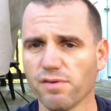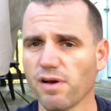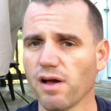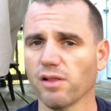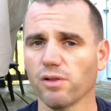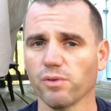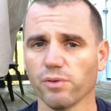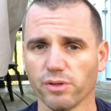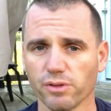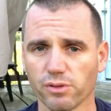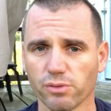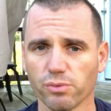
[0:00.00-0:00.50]

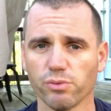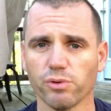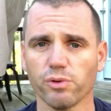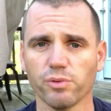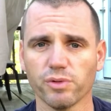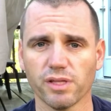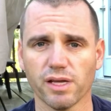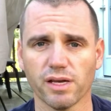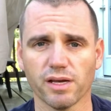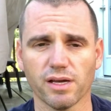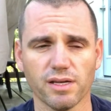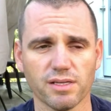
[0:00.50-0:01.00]
following through
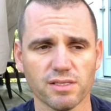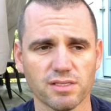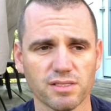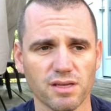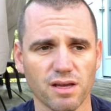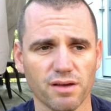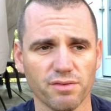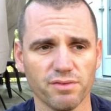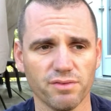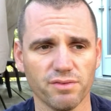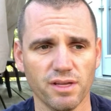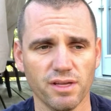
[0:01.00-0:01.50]
with that kind of
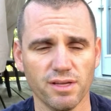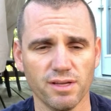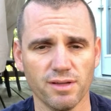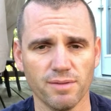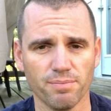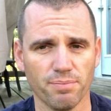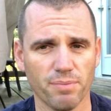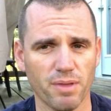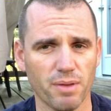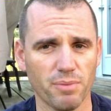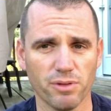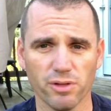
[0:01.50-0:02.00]
stuff,
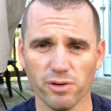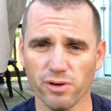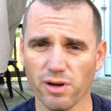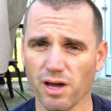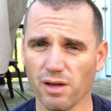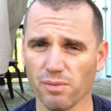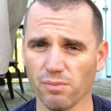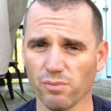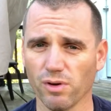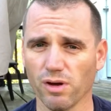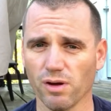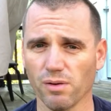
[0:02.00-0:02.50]
maybe they're
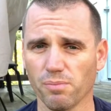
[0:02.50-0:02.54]
not